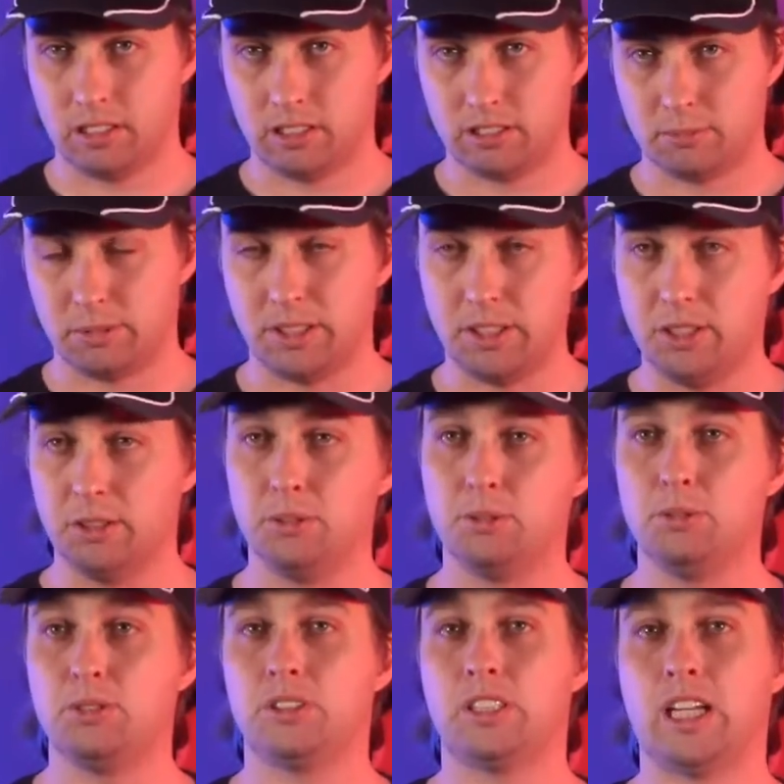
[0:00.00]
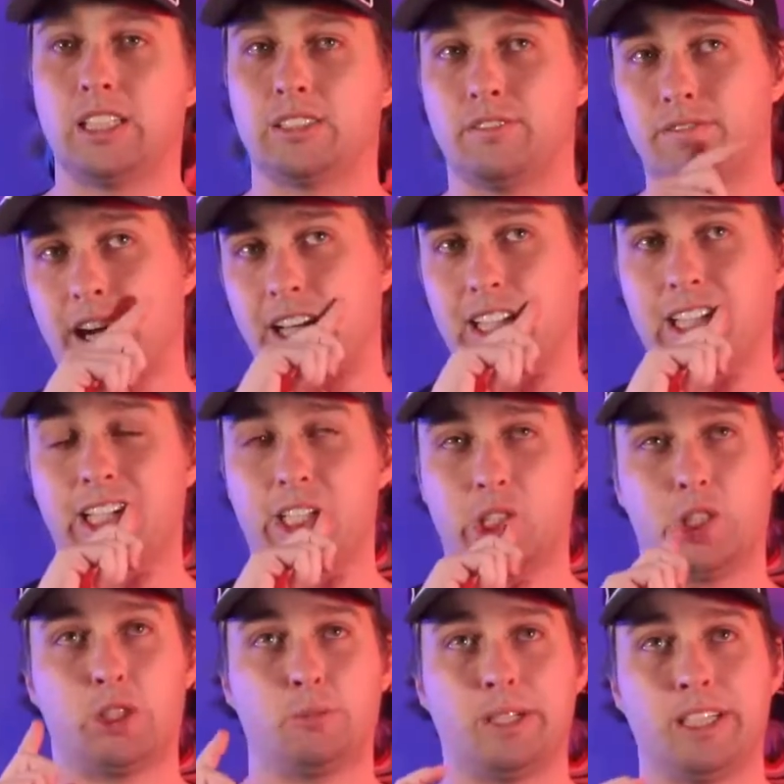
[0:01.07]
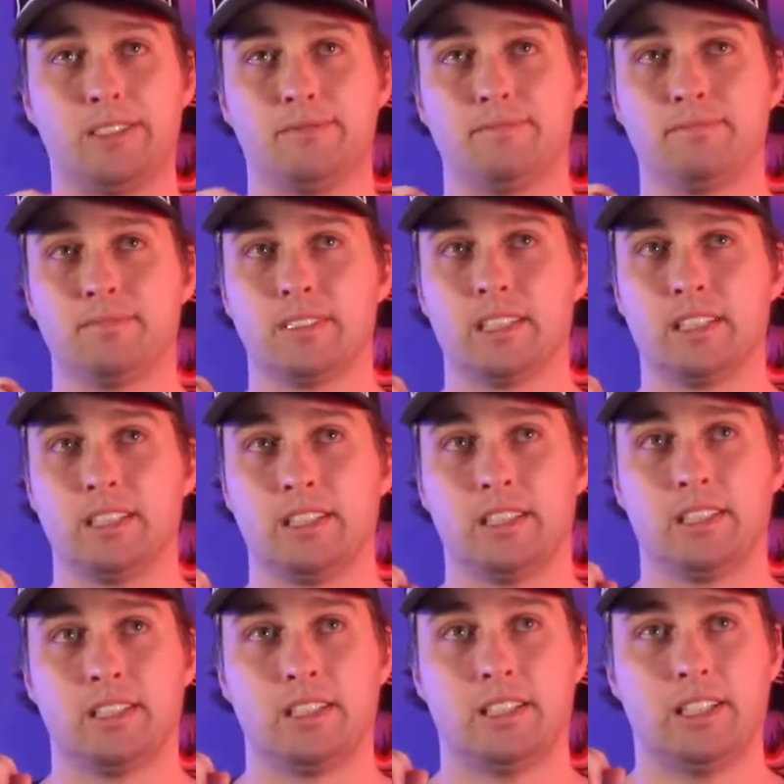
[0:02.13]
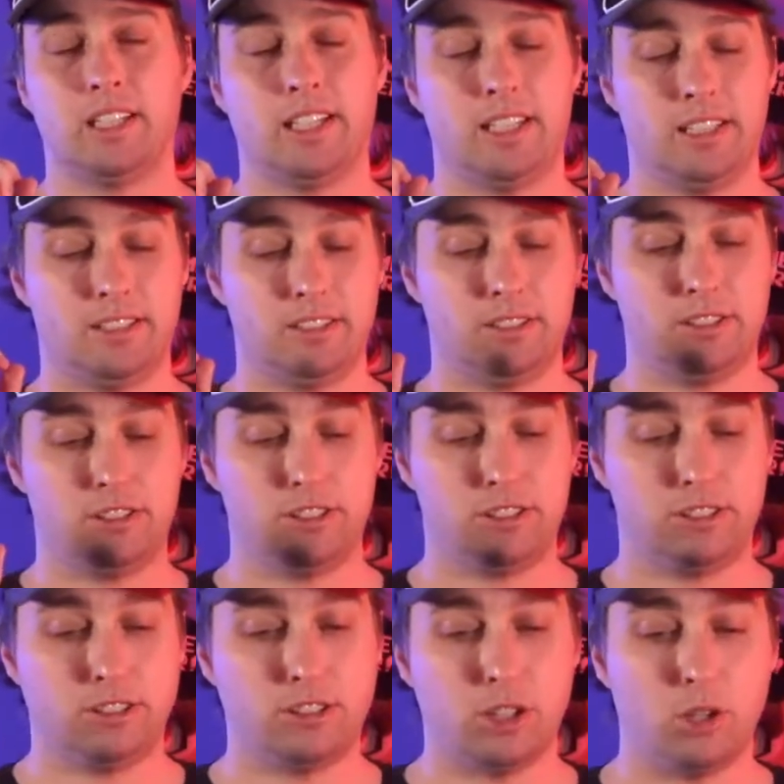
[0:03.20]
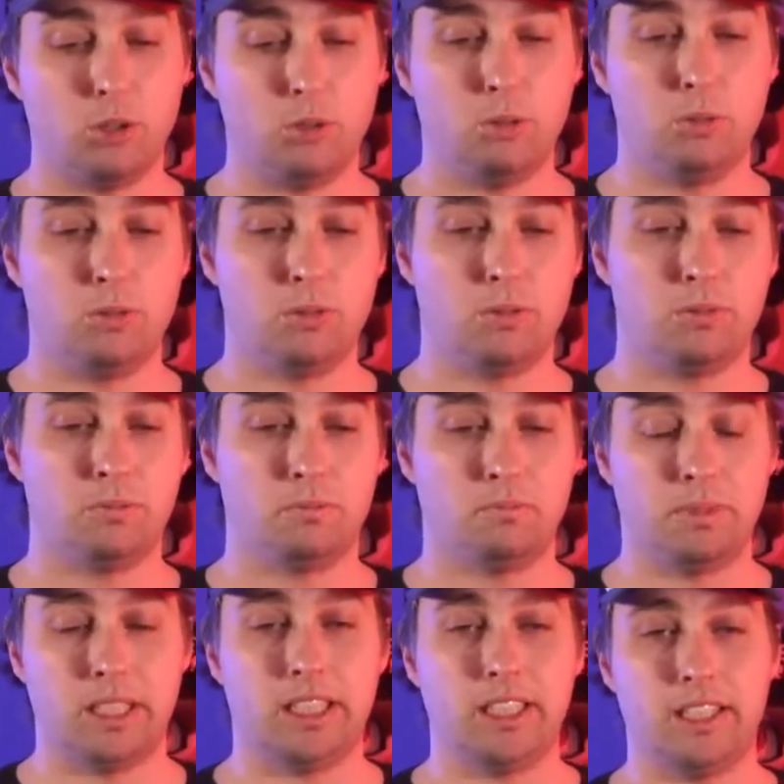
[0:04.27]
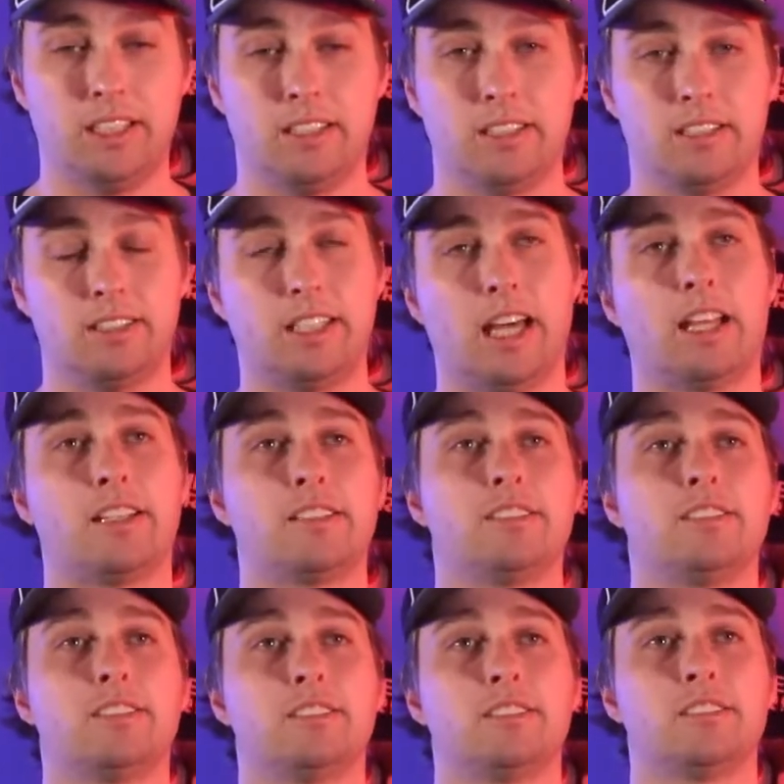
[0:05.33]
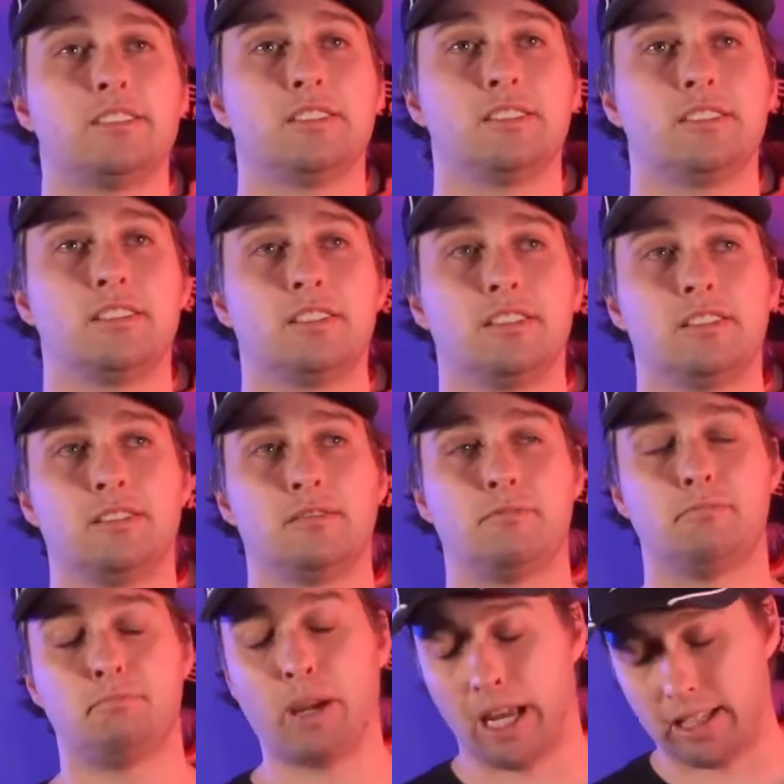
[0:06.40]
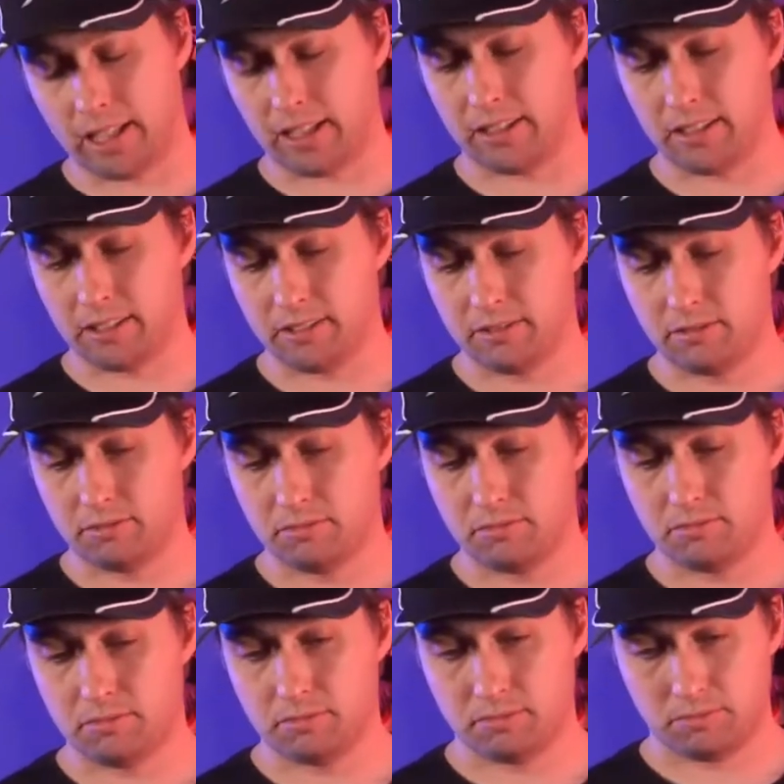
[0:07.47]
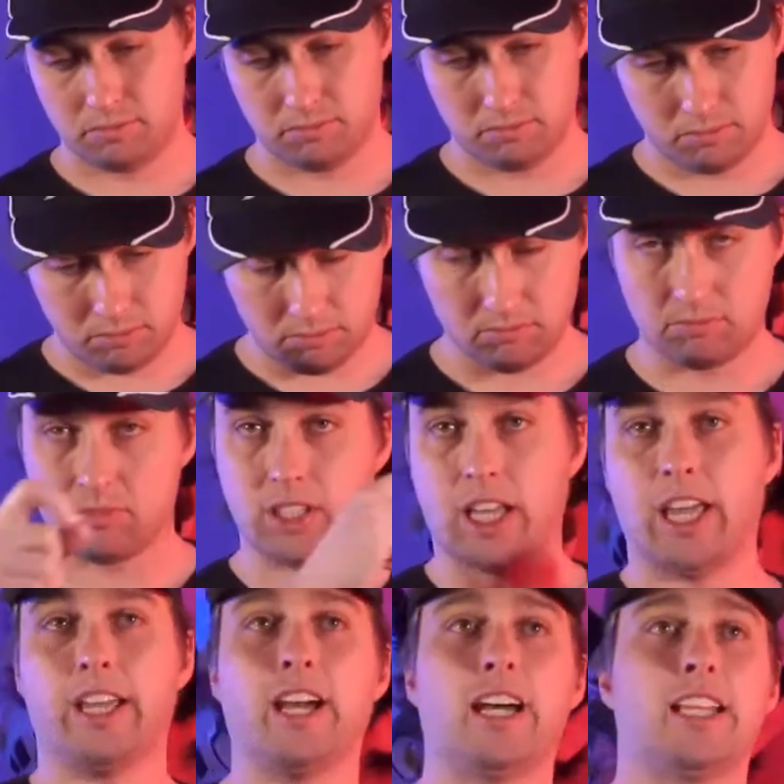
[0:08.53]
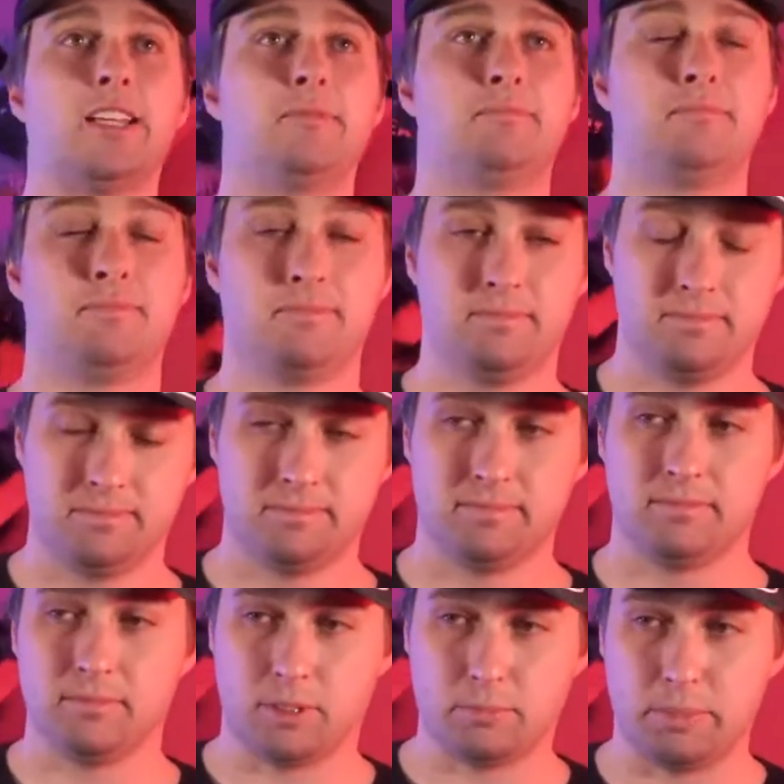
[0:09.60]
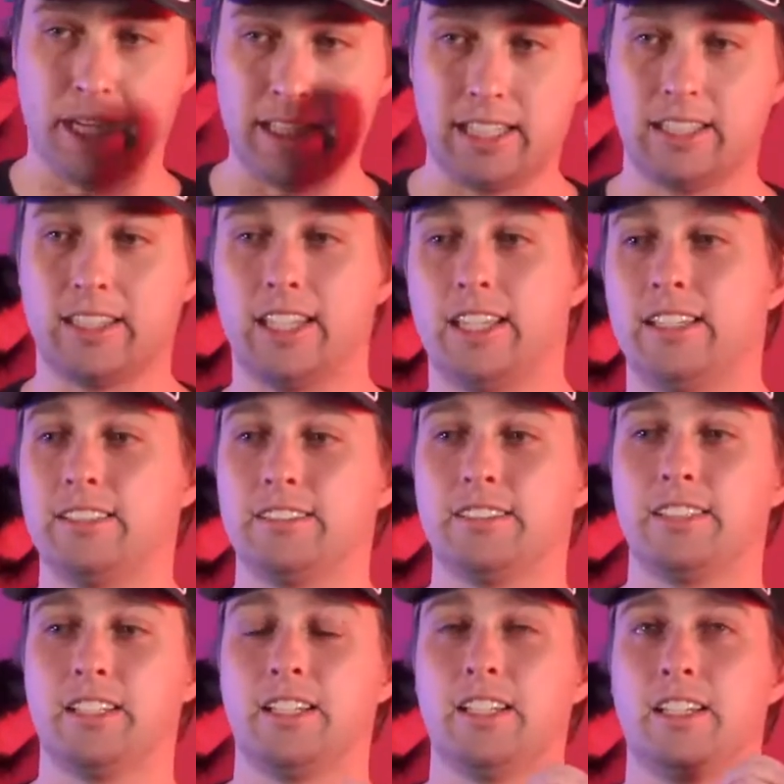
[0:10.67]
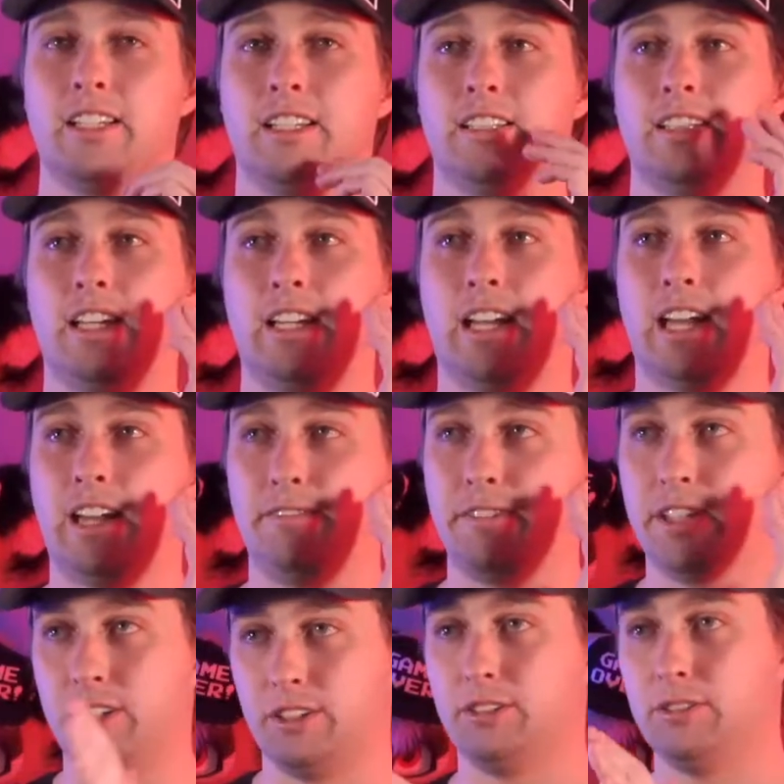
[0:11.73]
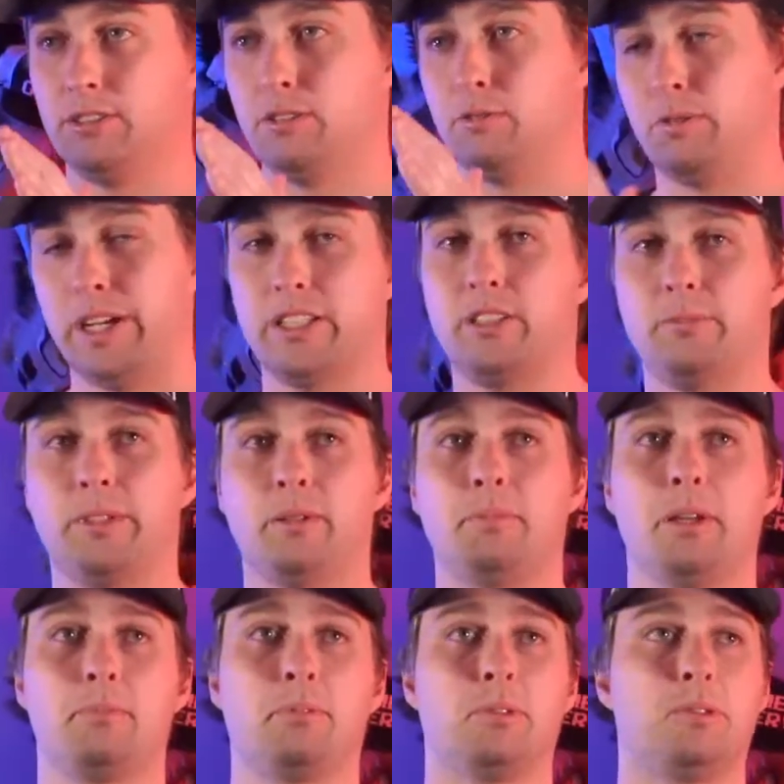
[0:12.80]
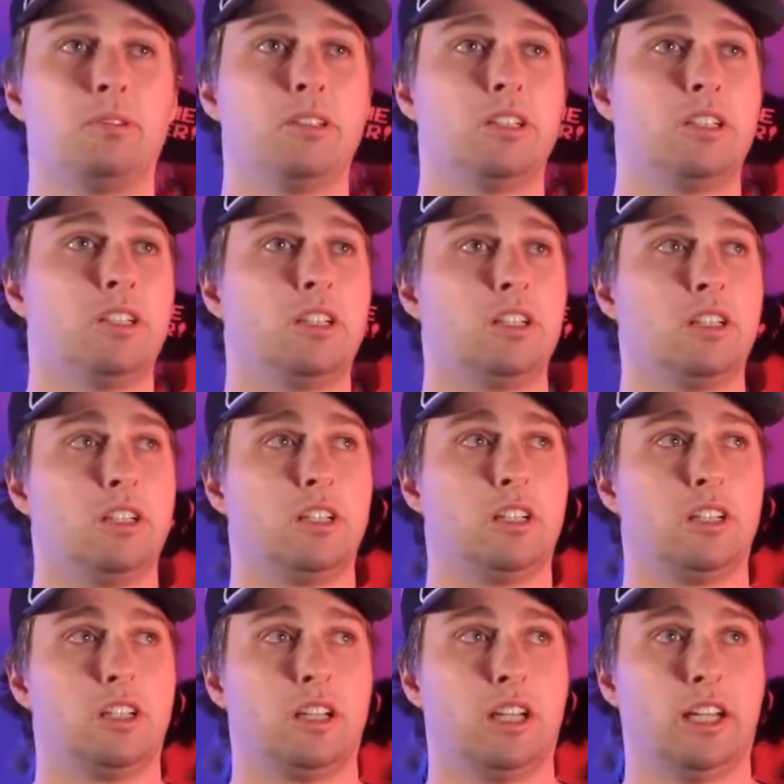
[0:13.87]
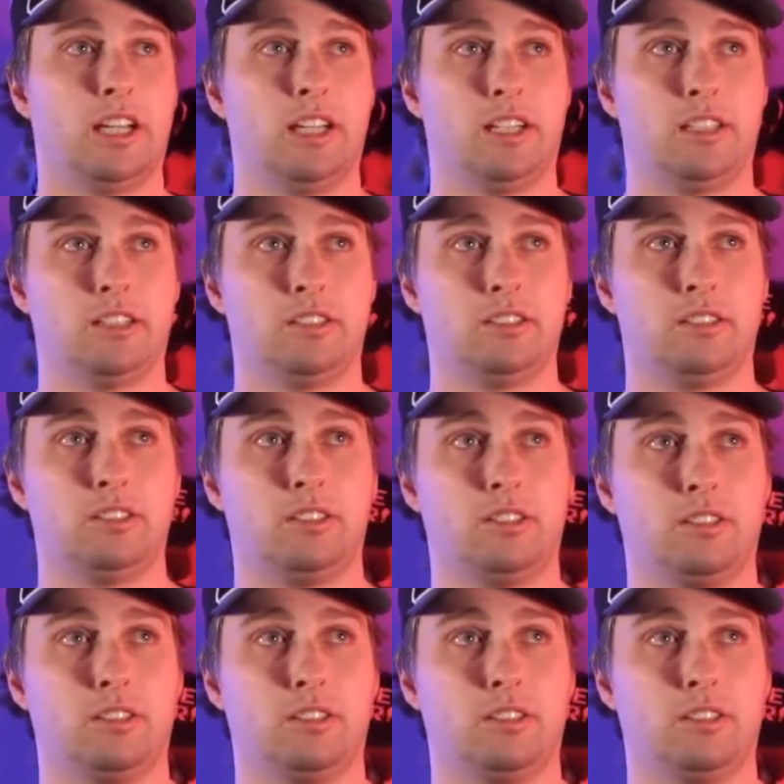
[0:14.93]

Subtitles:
It's been used as a violent instrument in so many deaths. Ban it. Okay, got it. We're banning things that have killed way too many people, and